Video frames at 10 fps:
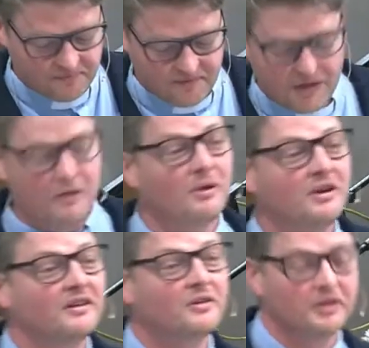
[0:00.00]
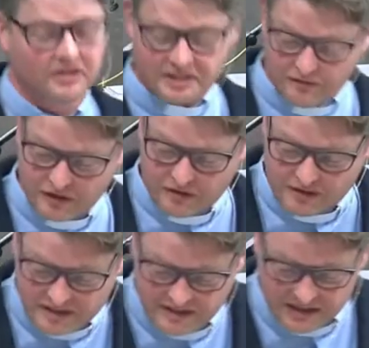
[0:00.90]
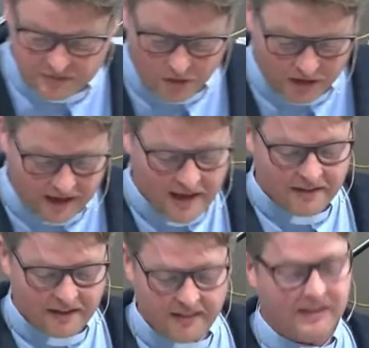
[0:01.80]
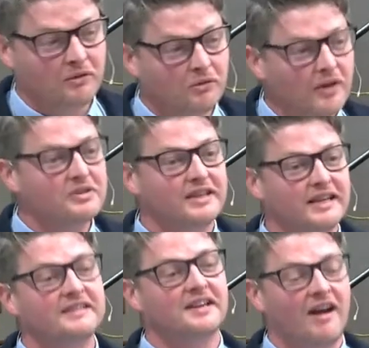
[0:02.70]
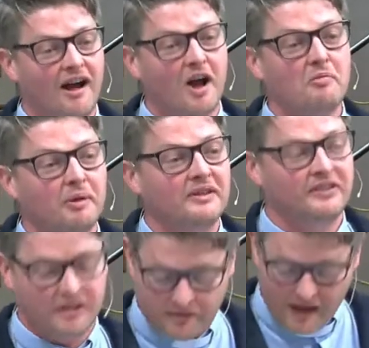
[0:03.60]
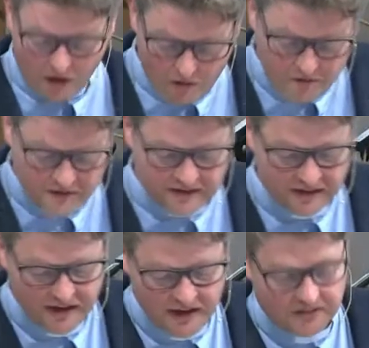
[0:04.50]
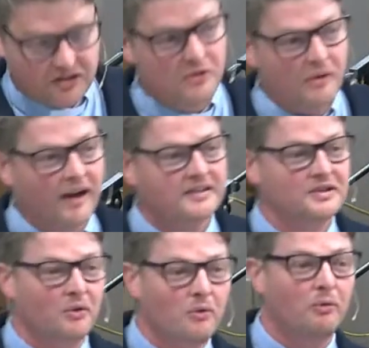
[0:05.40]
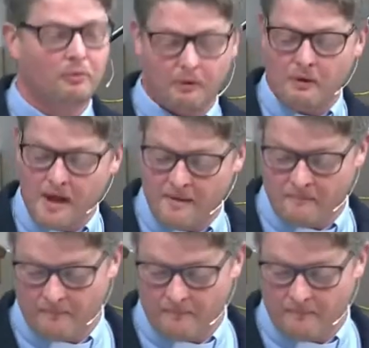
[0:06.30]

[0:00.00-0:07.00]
If you wouldn't call yourself a Christian this morning, then all those things are open to you. They're offered to us all through him.